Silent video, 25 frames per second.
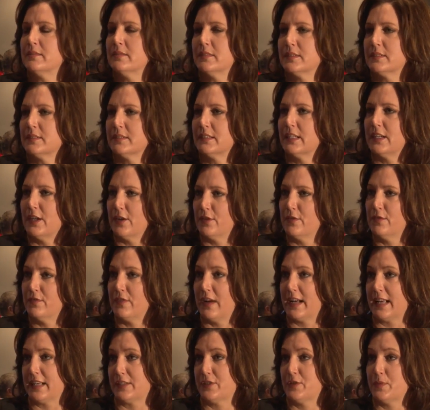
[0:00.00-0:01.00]
or,
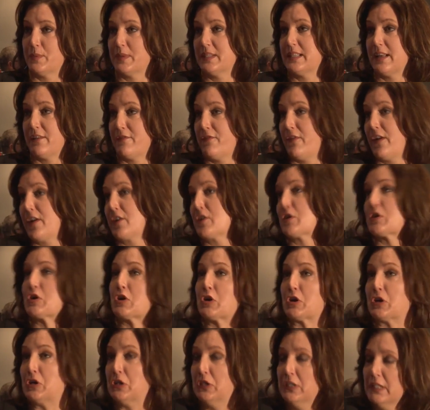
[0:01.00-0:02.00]
I guess you would say fire
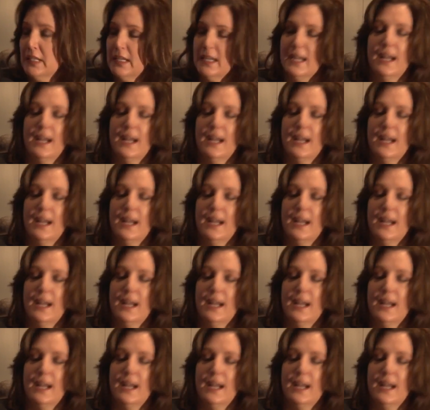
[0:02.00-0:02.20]
girl.